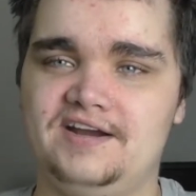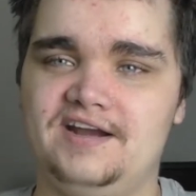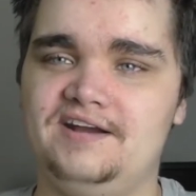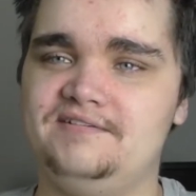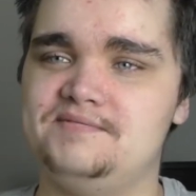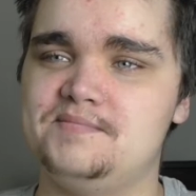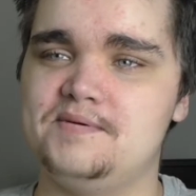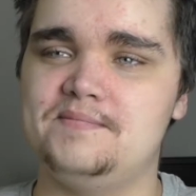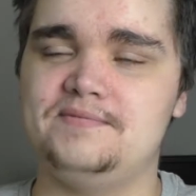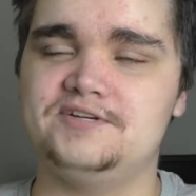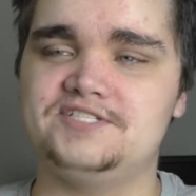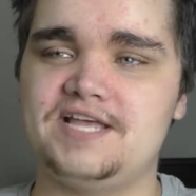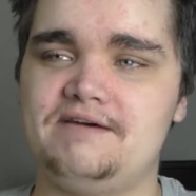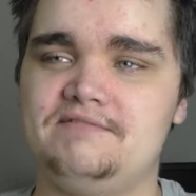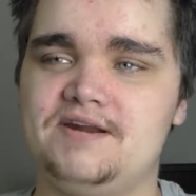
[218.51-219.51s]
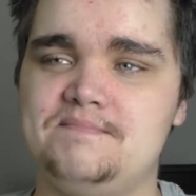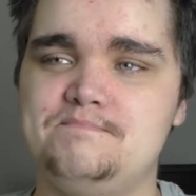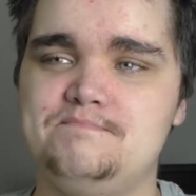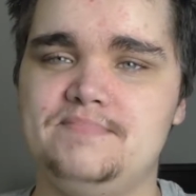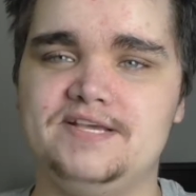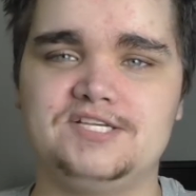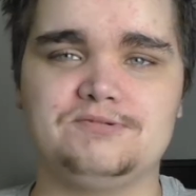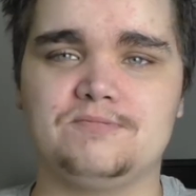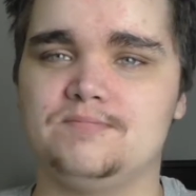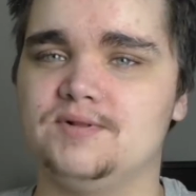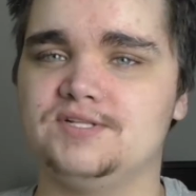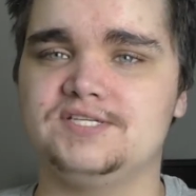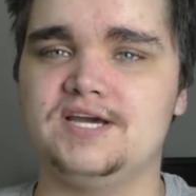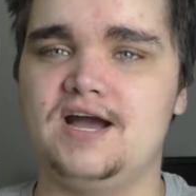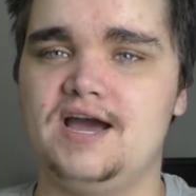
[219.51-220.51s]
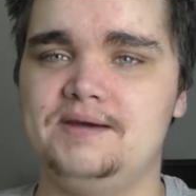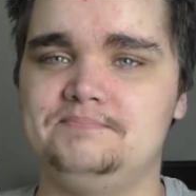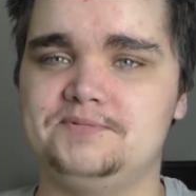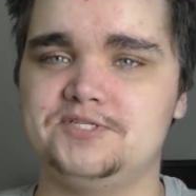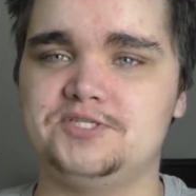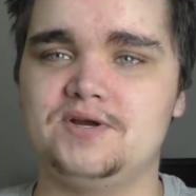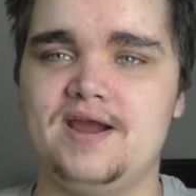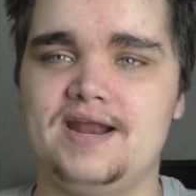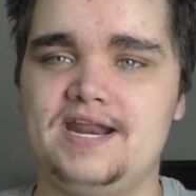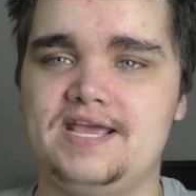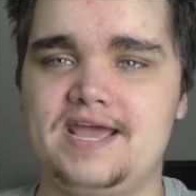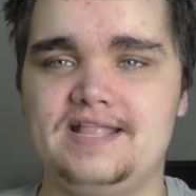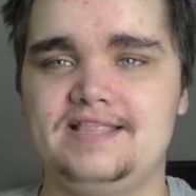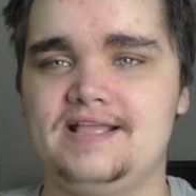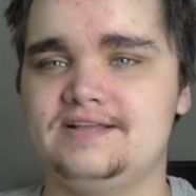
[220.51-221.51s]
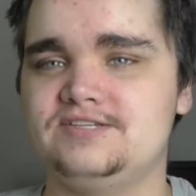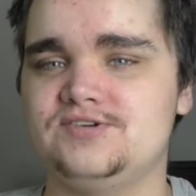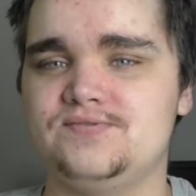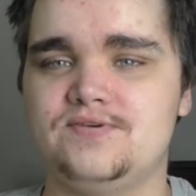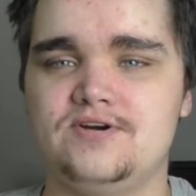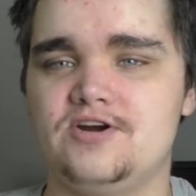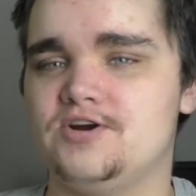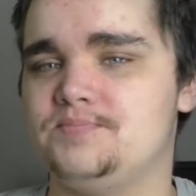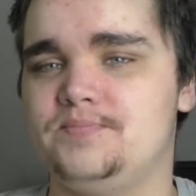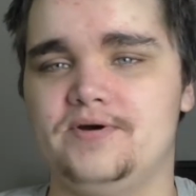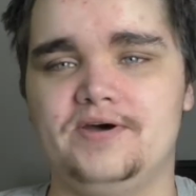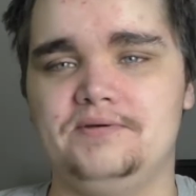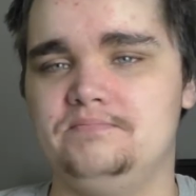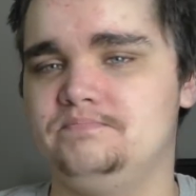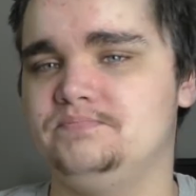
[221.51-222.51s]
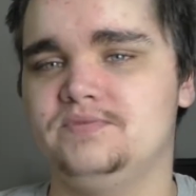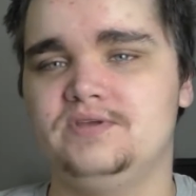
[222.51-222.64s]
I remember just having a miserable time just trying to get that to work, but